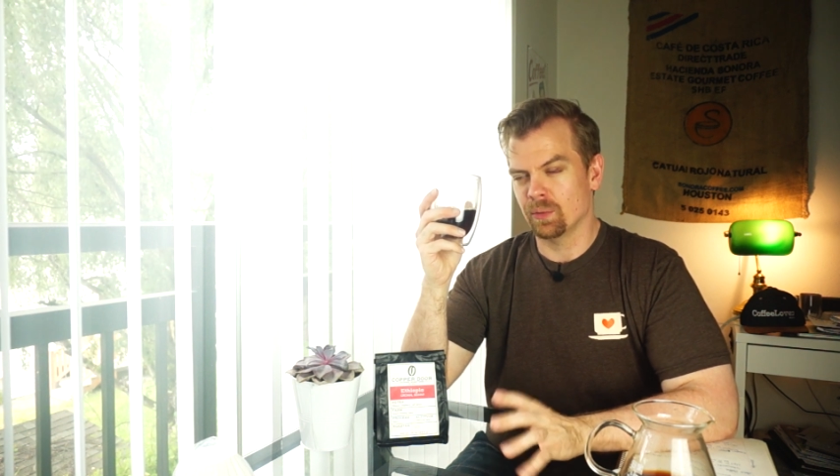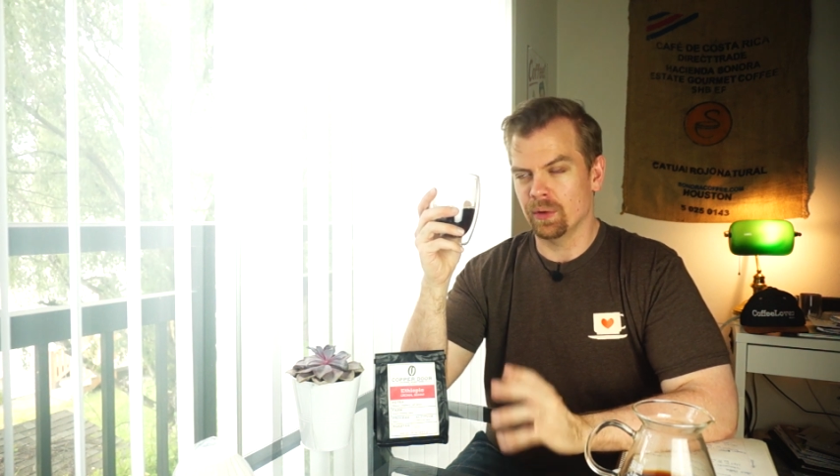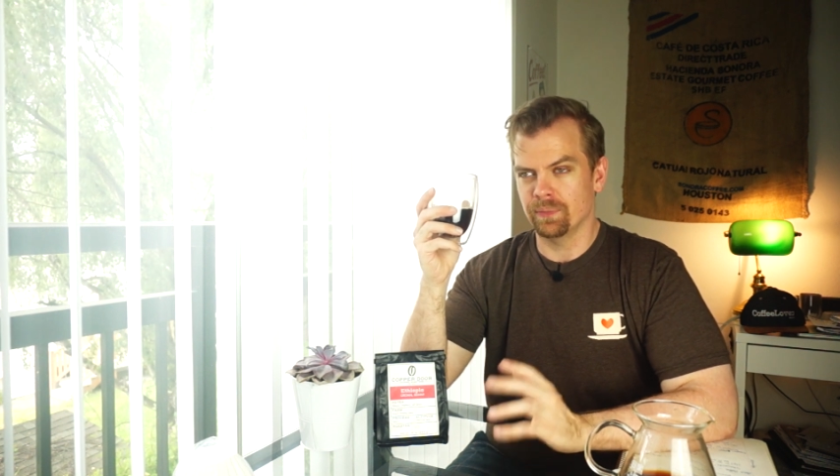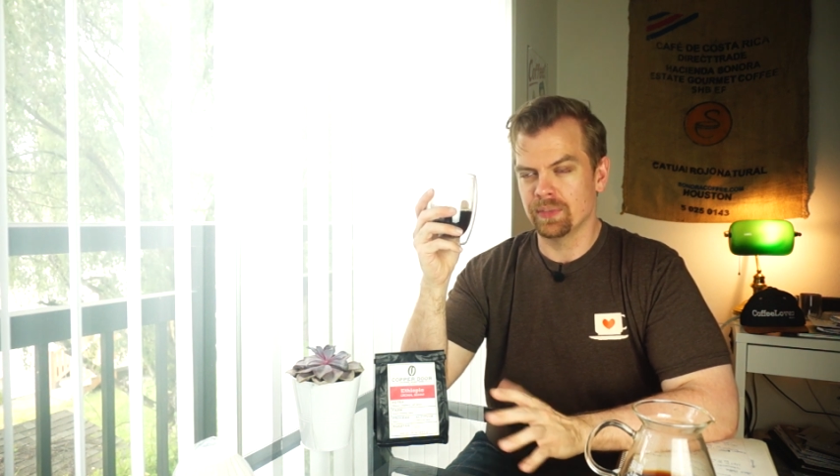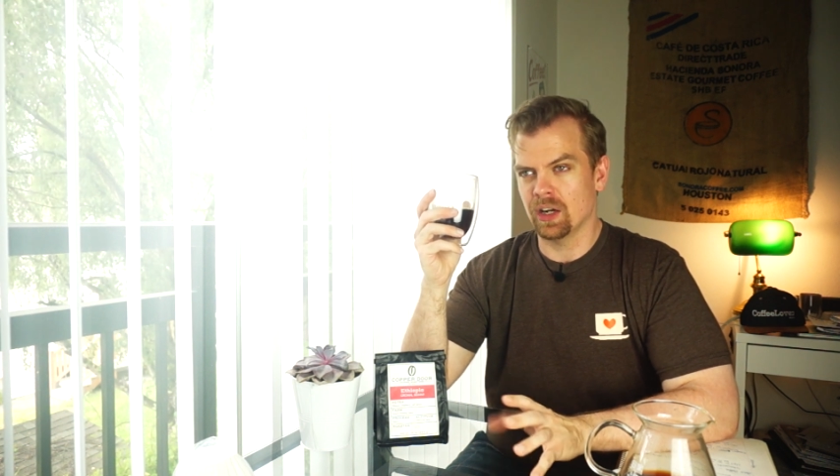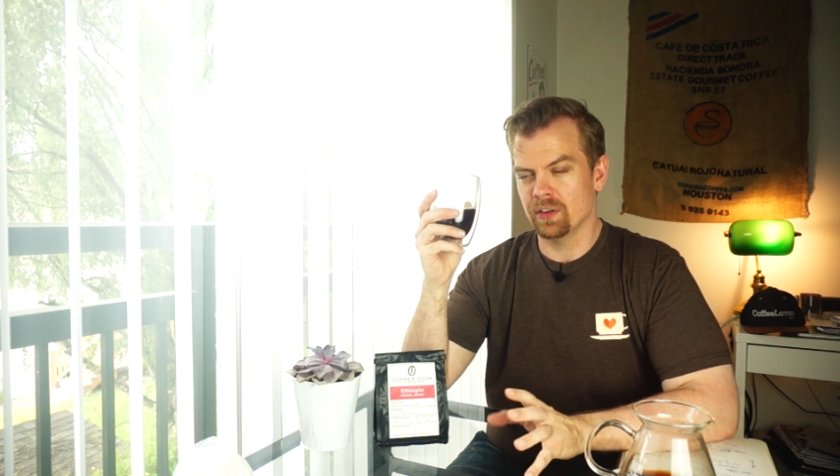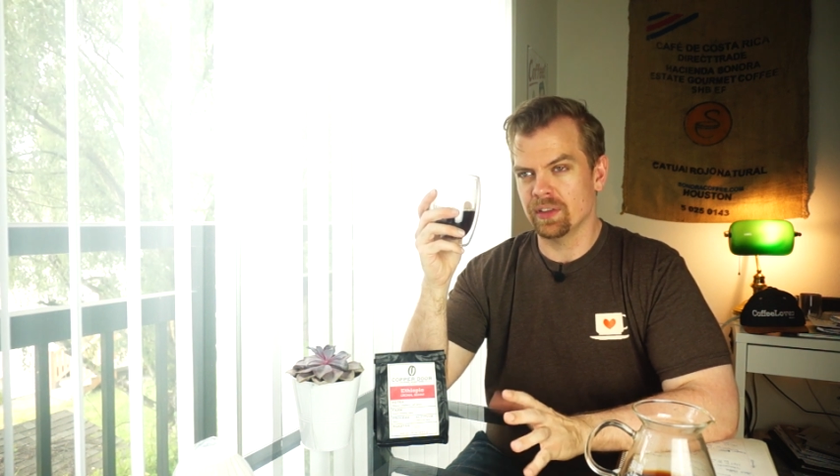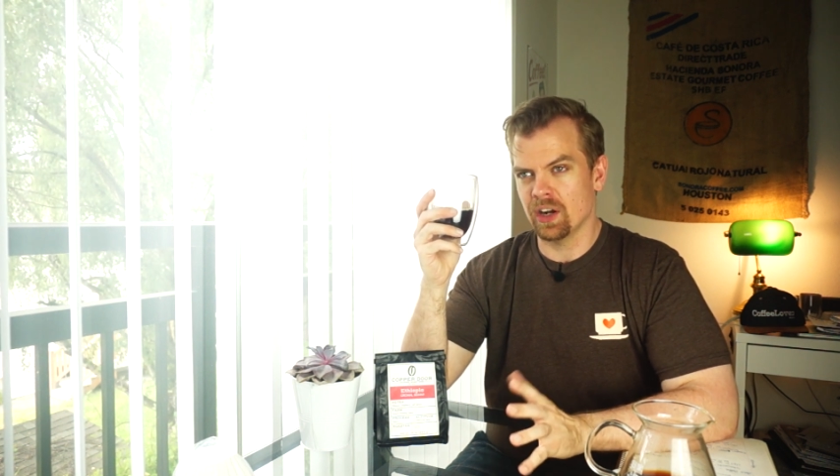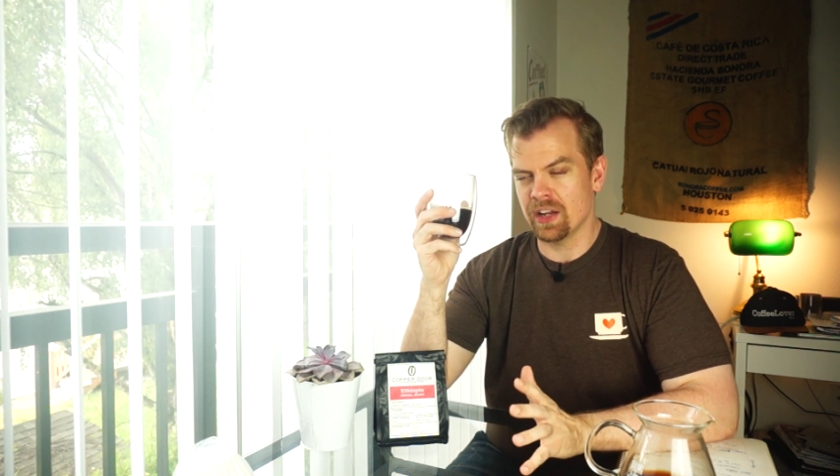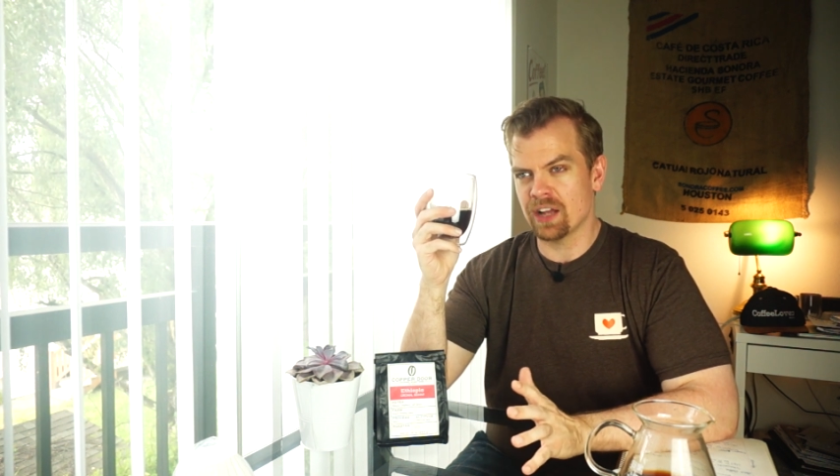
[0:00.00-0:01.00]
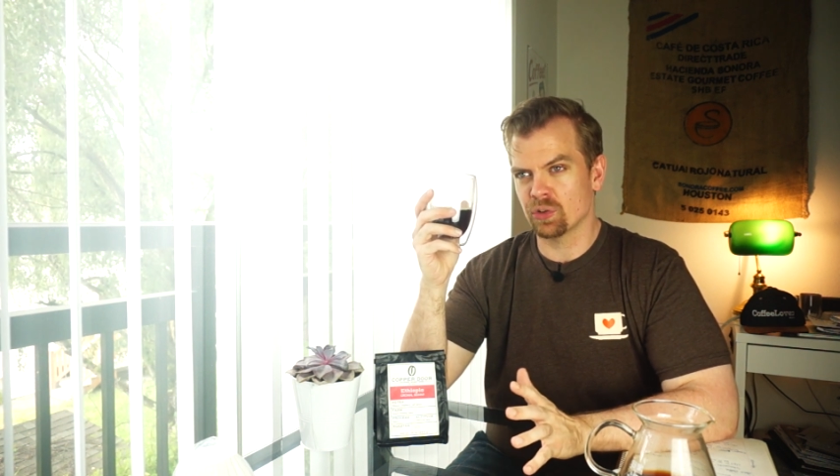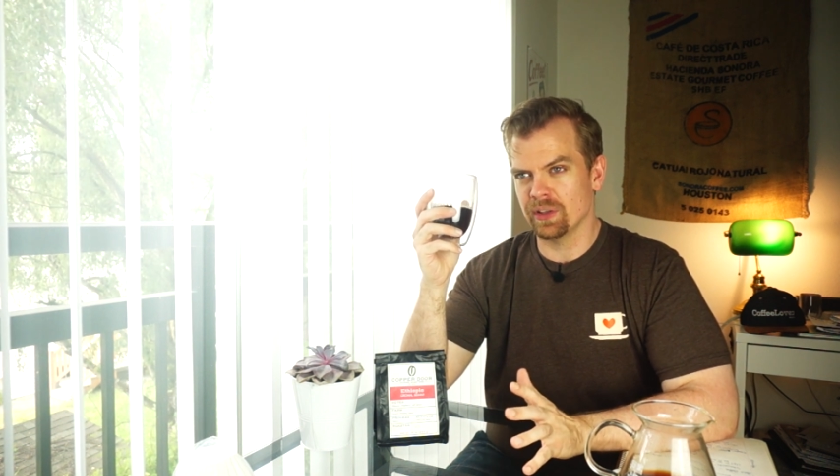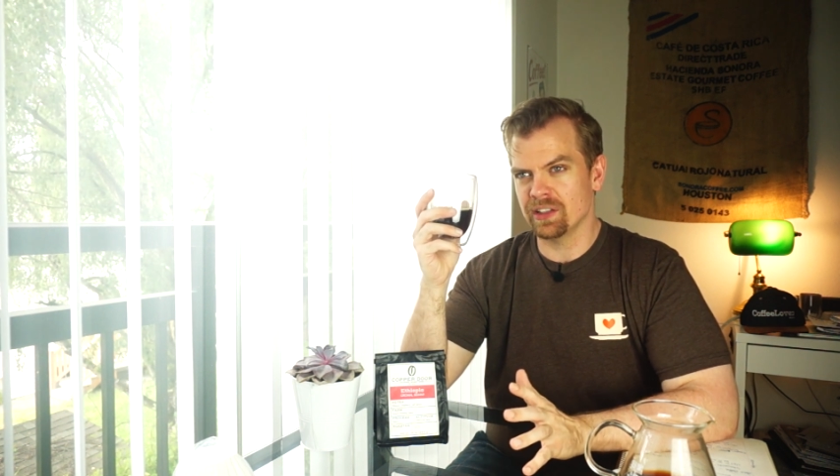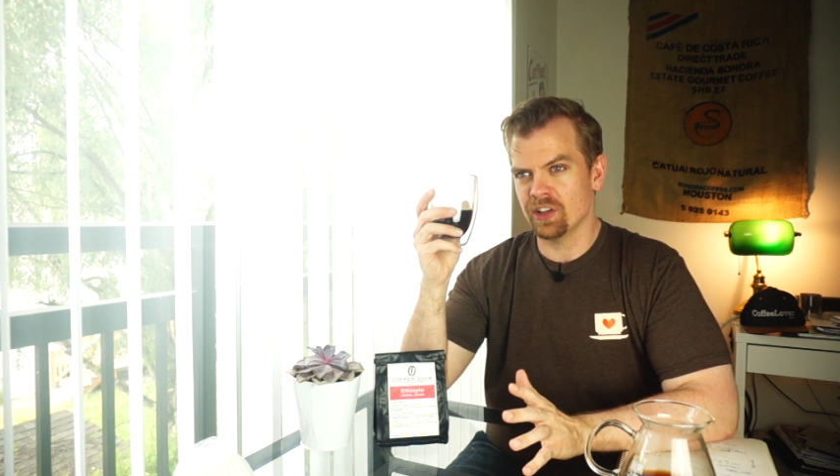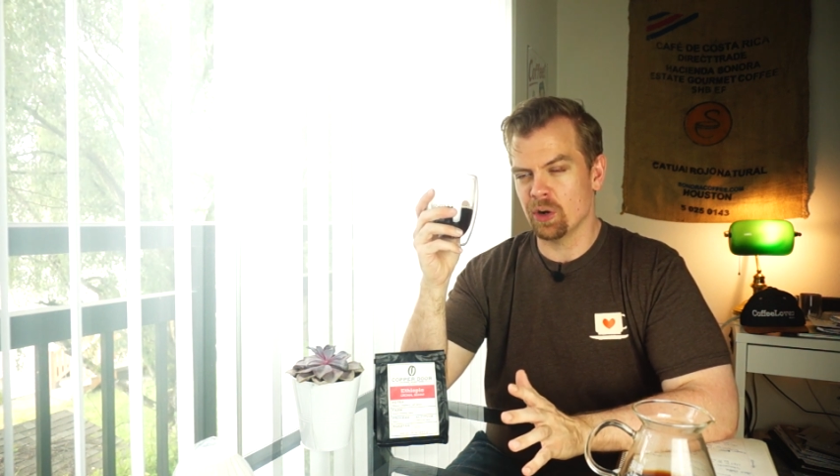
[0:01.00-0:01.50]
Well, there are
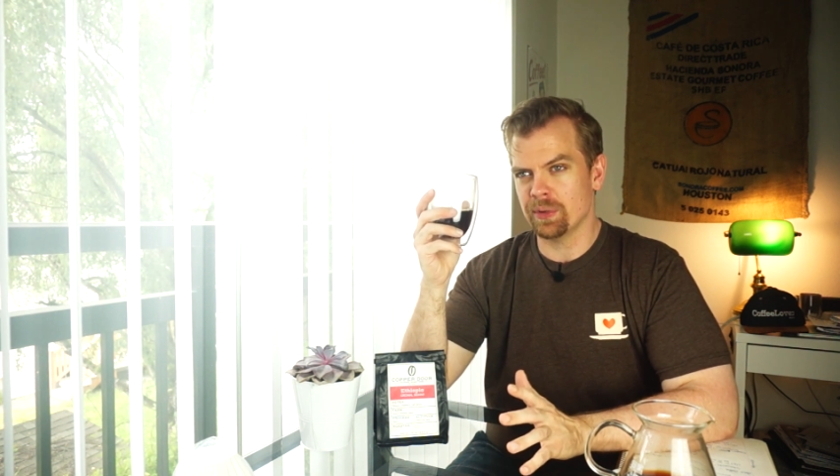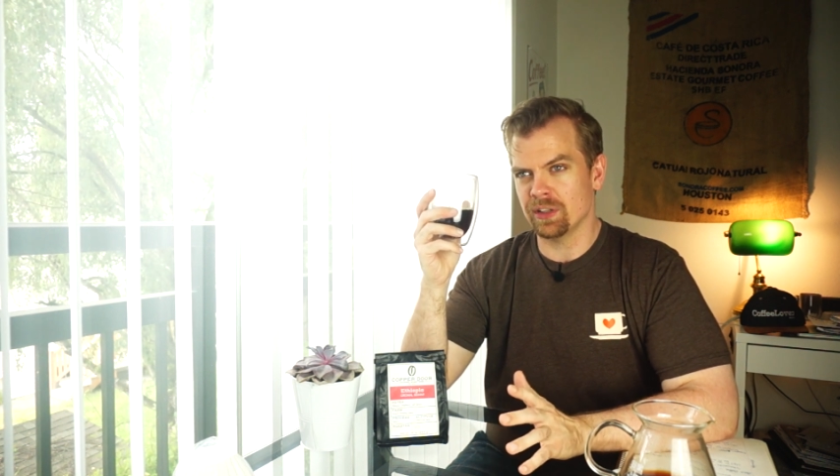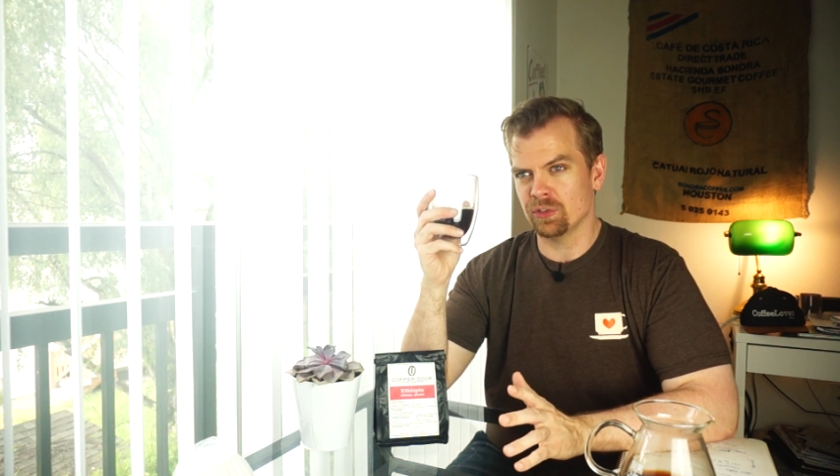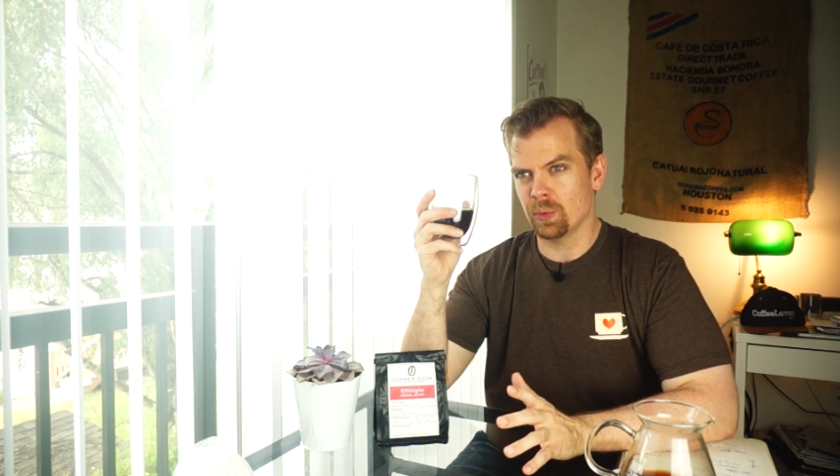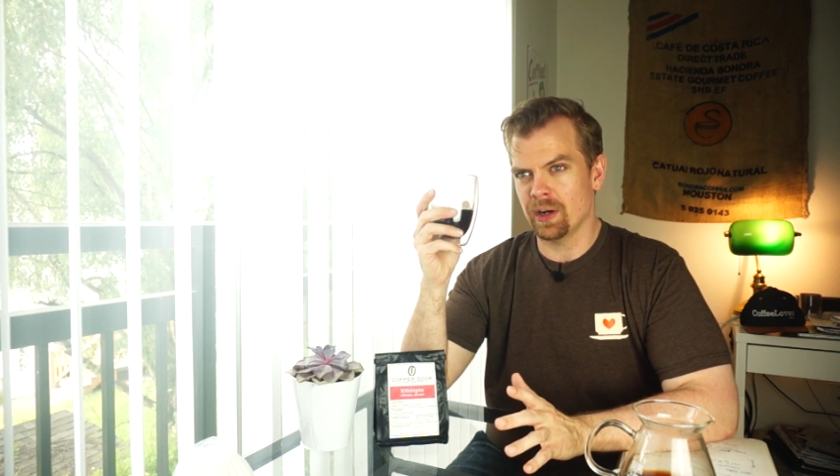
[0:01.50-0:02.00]
natural Ethiopians